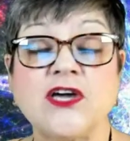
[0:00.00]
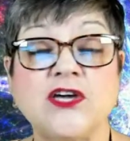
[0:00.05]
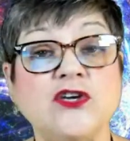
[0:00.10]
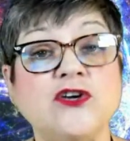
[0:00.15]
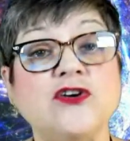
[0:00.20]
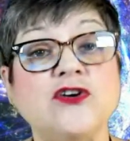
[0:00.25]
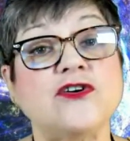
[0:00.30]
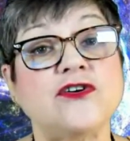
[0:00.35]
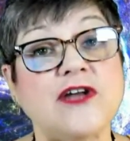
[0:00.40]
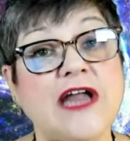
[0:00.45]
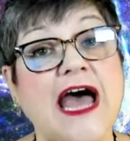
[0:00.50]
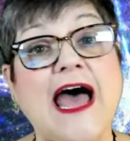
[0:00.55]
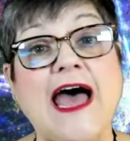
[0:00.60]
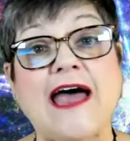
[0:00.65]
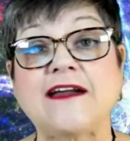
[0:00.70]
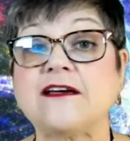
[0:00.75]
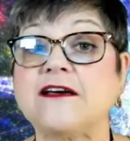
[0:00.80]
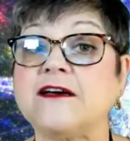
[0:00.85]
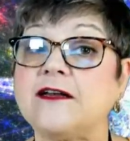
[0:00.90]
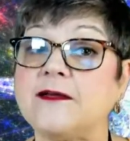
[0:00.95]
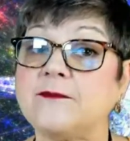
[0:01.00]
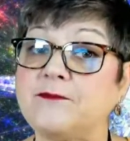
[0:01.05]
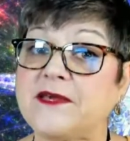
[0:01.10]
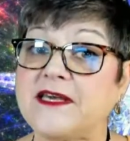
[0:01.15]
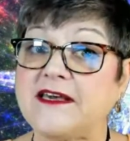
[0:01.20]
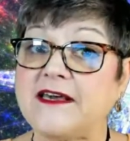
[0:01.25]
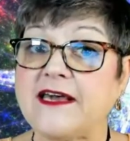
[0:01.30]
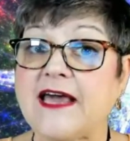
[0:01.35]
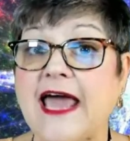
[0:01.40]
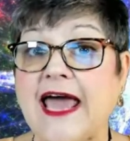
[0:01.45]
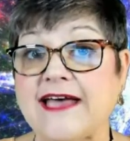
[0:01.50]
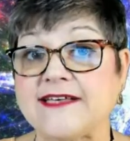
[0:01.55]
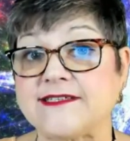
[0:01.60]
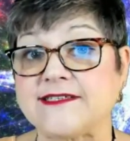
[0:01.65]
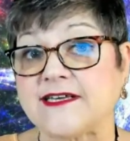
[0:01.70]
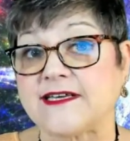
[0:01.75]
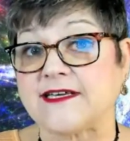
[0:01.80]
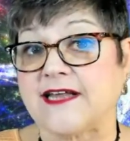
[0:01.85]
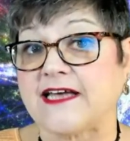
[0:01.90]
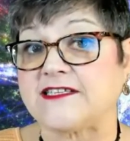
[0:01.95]
you're not going to be as
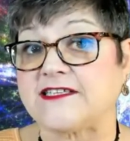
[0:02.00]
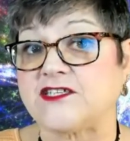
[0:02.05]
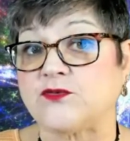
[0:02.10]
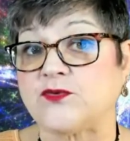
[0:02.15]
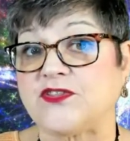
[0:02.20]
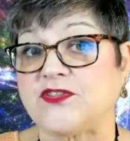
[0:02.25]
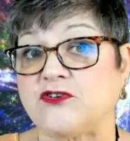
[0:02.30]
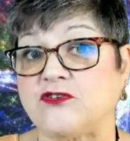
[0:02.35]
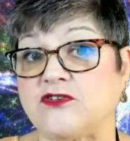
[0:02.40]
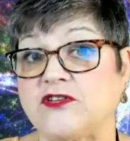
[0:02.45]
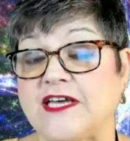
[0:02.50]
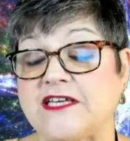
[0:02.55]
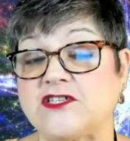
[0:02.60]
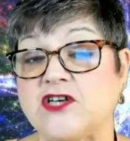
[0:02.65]
connected with your late